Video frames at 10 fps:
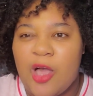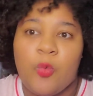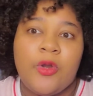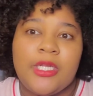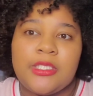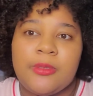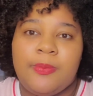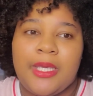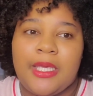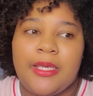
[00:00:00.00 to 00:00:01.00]
I wanted it to
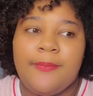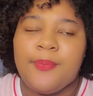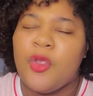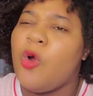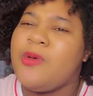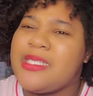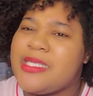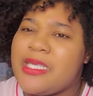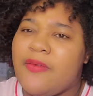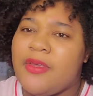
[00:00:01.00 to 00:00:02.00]
be, or was
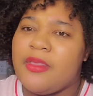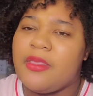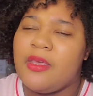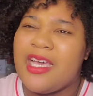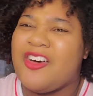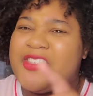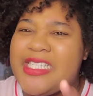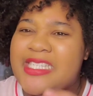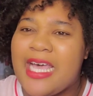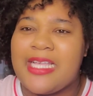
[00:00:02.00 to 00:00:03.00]
it 7th? I was
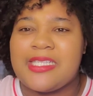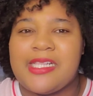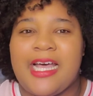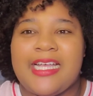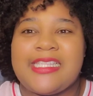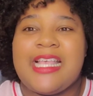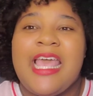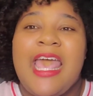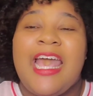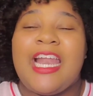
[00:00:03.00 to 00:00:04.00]
in science class,
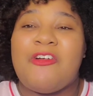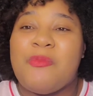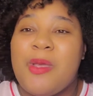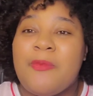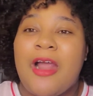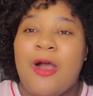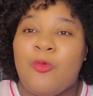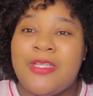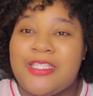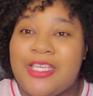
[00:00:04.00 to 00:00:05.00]
and I remember I
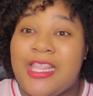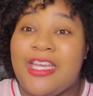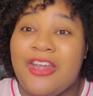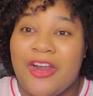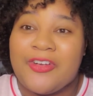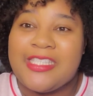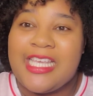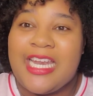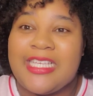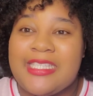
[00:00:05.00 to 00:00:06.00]
went to the nurse
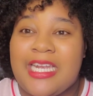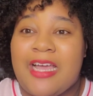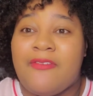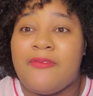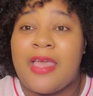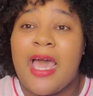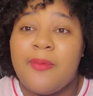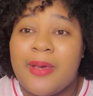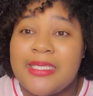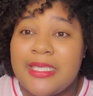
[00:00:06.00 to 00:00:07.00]
and I said, I've got
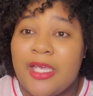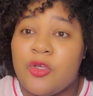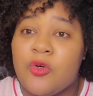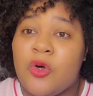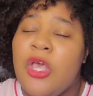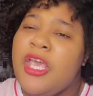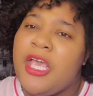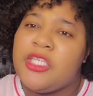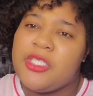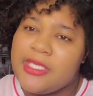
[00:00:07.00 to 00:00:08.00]
my cycle.
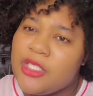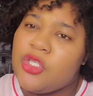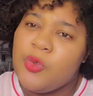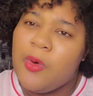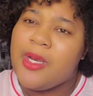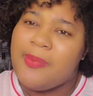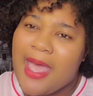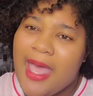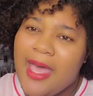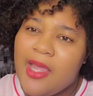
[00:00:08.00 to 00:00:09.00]
And she said, do you want a
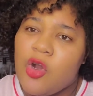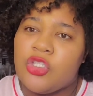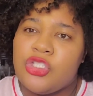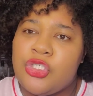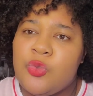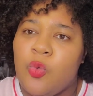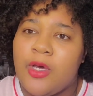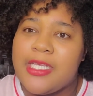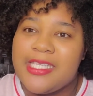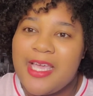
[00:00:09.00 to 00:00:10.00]
pad or do you
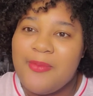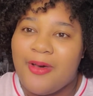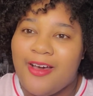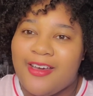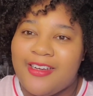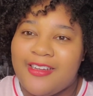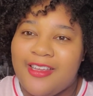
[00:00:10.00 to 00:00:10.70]
want a tampon?